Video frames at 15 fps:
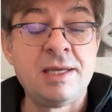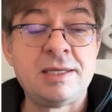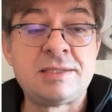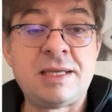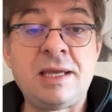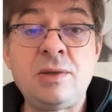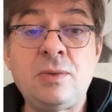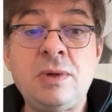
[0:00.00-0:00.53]

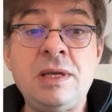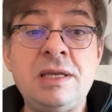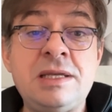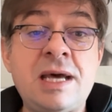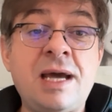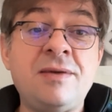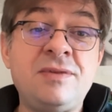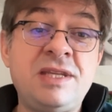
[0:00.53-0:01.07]
Then we'll
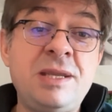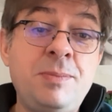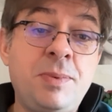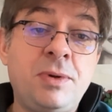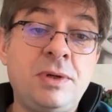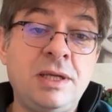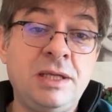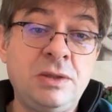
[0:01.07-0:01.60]
dive
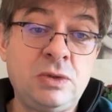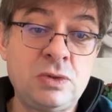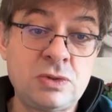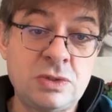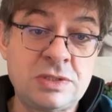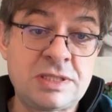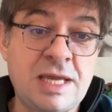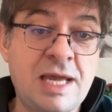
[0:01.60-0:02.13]
deeper into
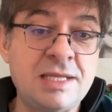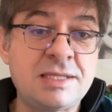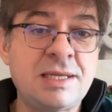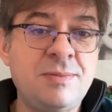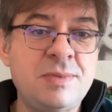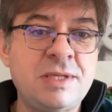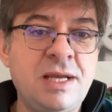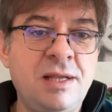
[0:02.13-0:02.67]
the scans
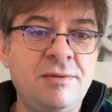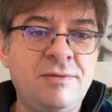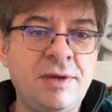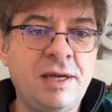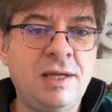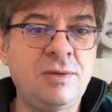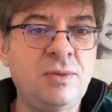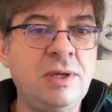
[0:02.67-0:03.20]
themselves
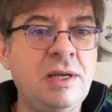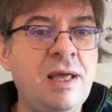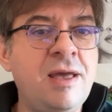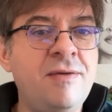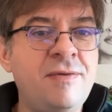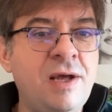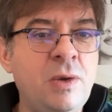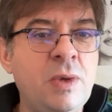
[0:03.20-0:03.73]
and we'll
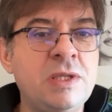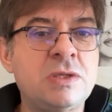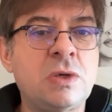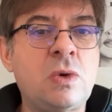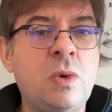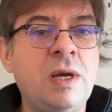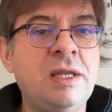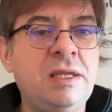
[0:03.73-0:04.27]
evaluate the
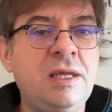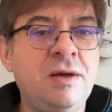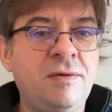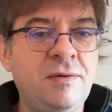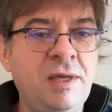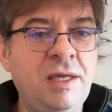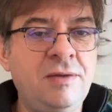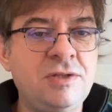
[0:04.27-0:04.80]
quality of
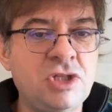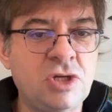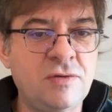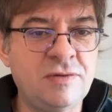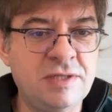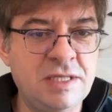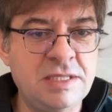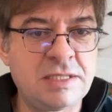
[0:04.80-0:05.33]
each of
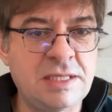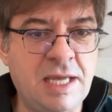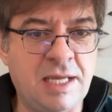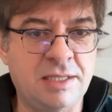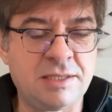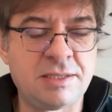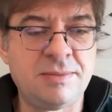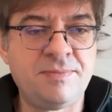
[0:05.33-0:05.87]
these
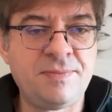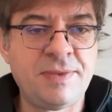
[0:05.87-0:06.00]
scans.